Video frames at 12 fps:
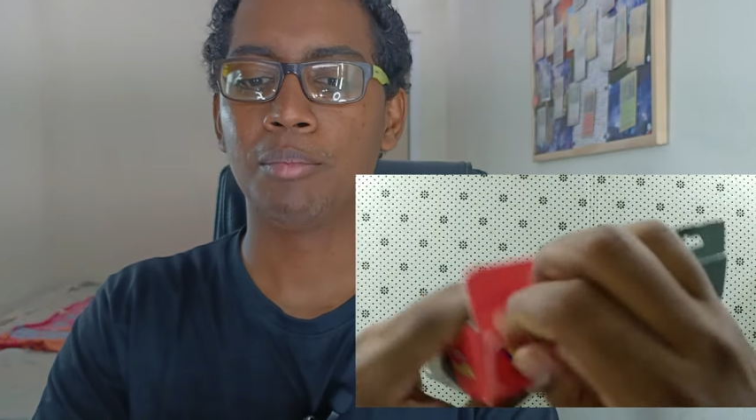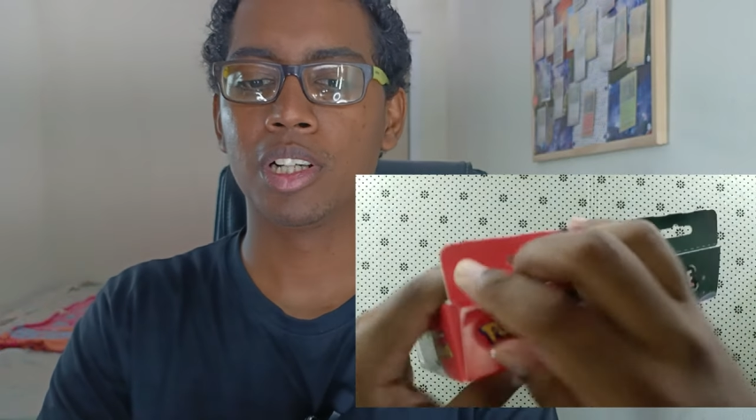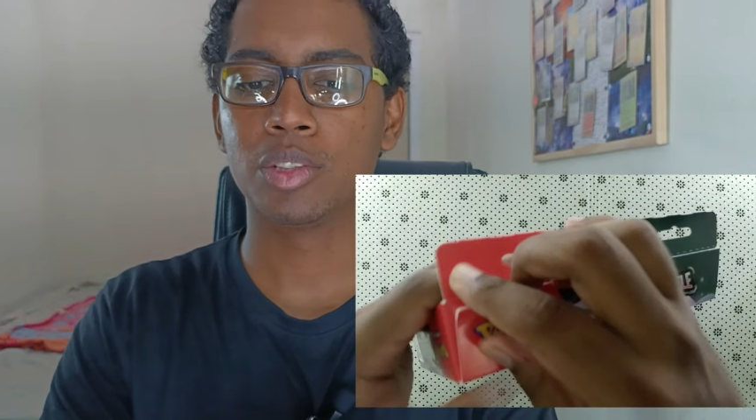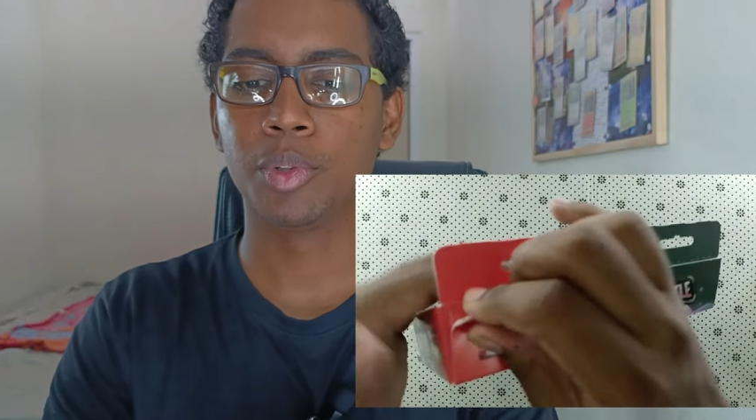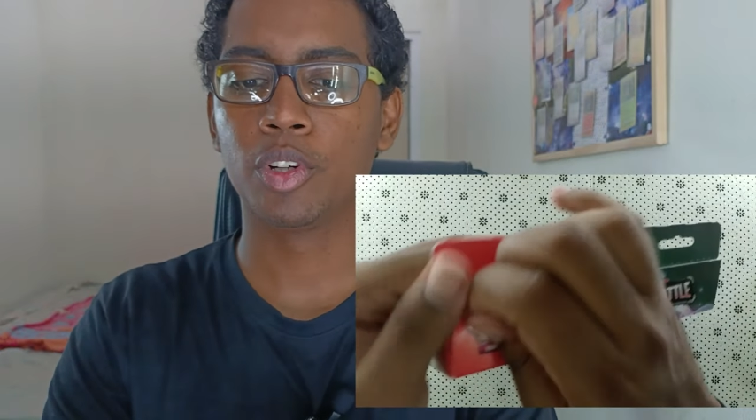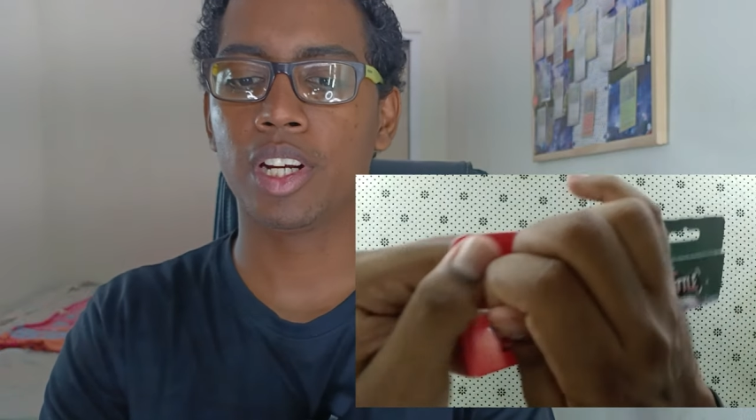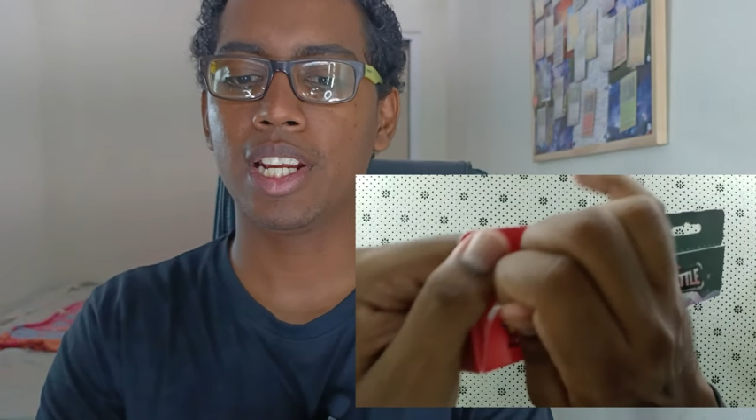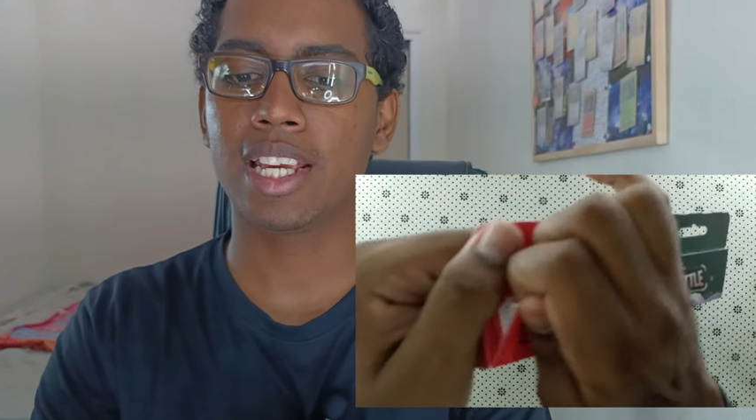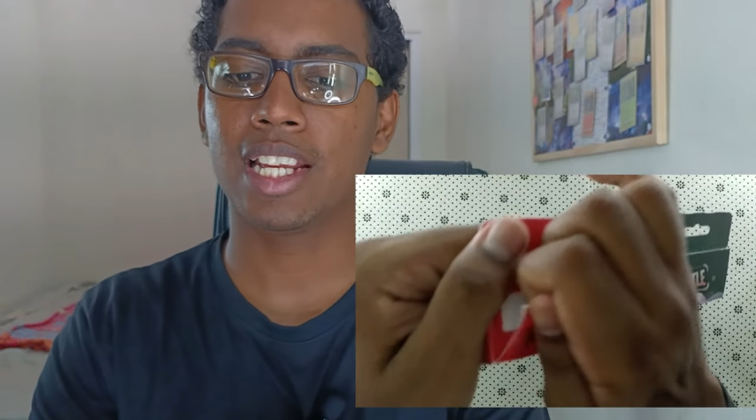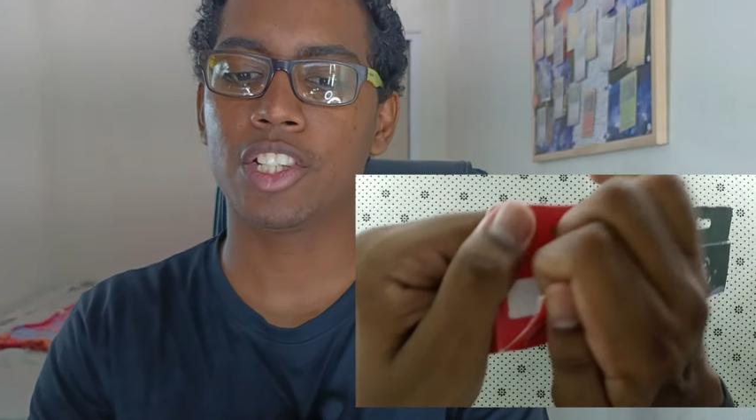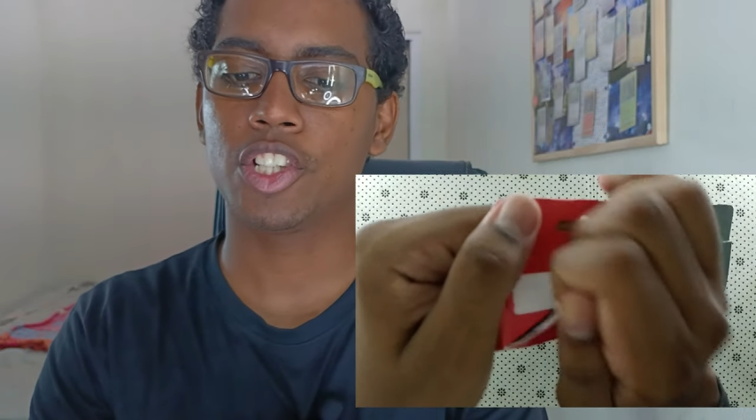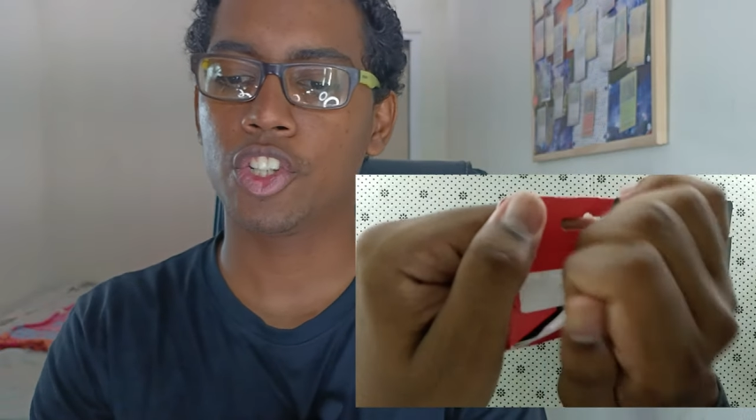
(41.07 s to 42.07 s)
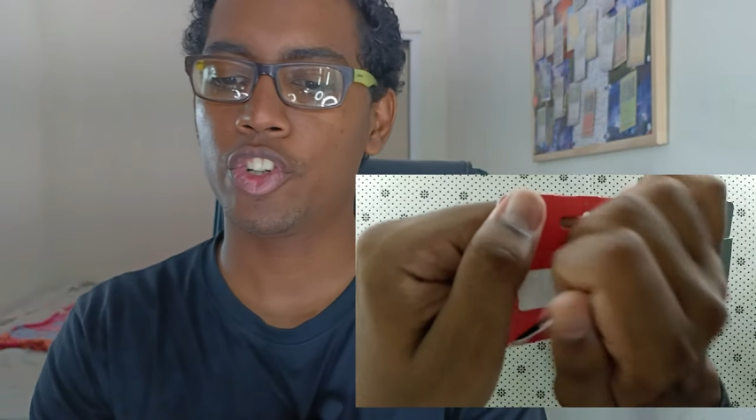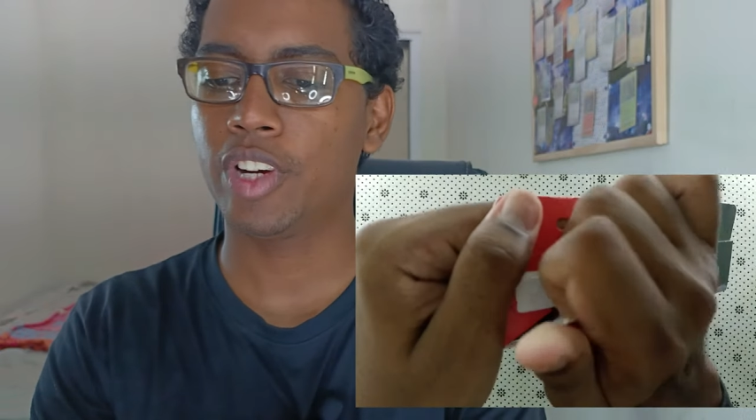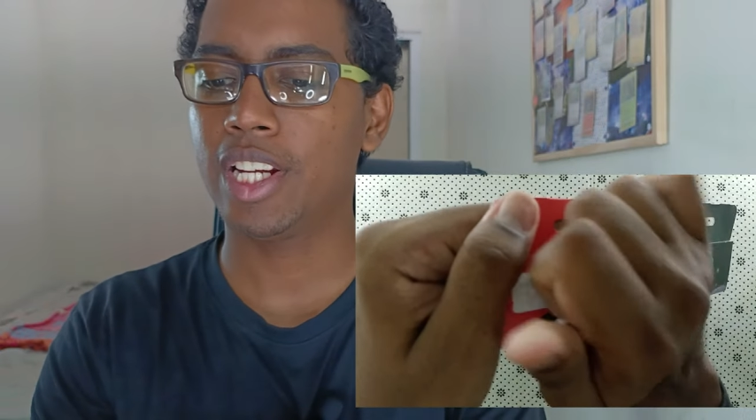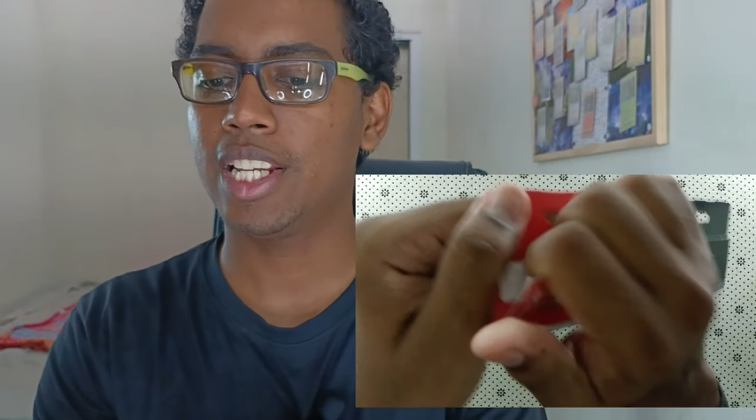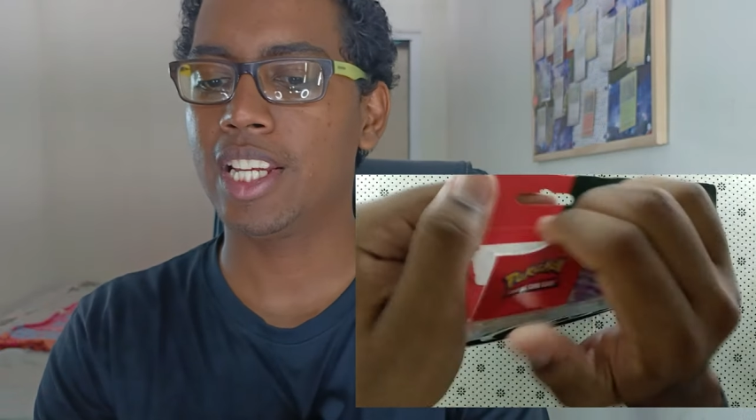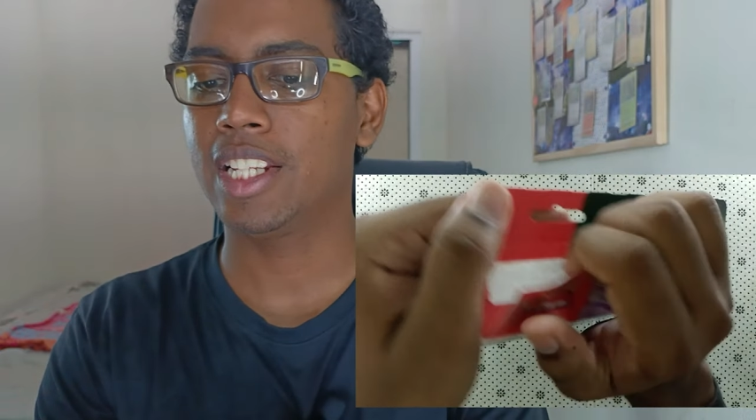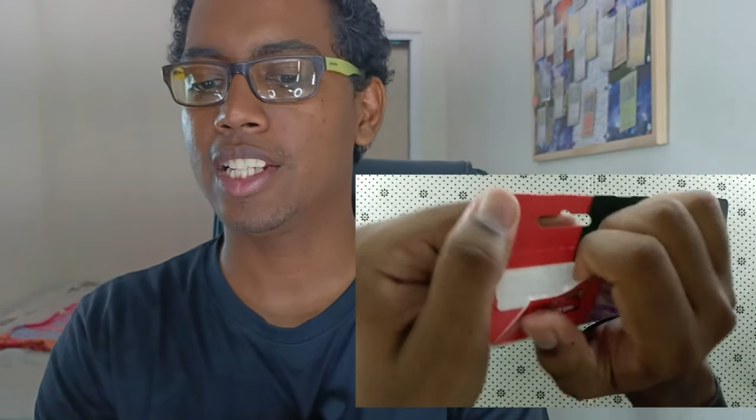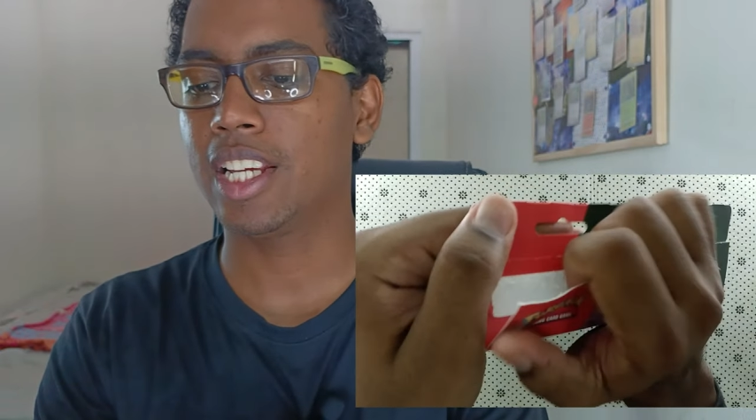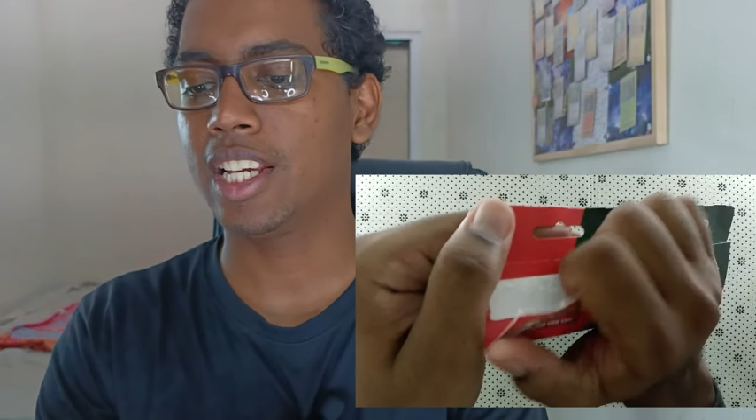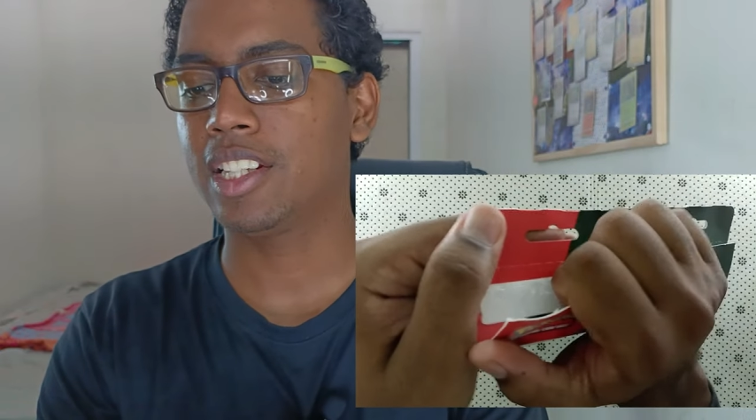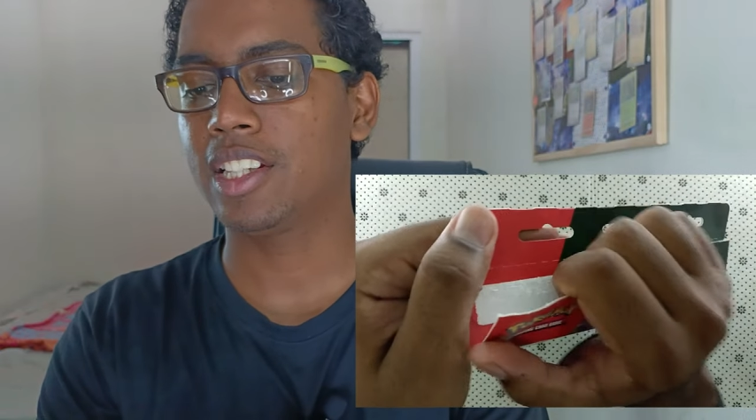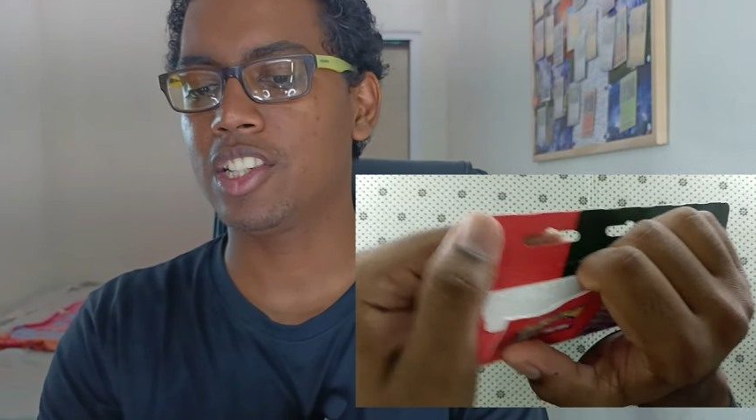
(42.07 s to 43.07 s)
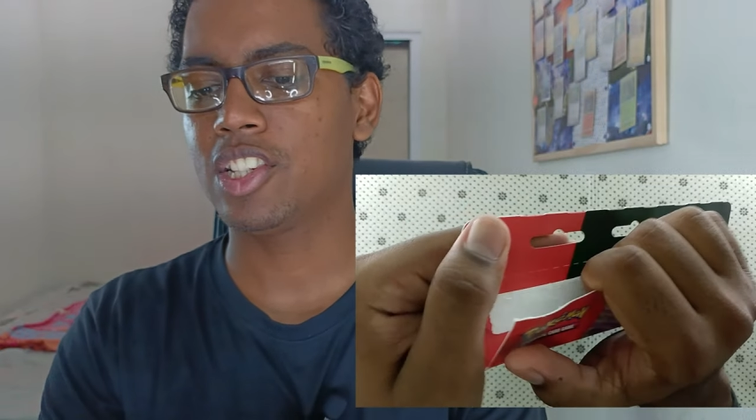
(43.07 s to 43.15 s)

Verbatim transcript: but we're gonna get straight into it.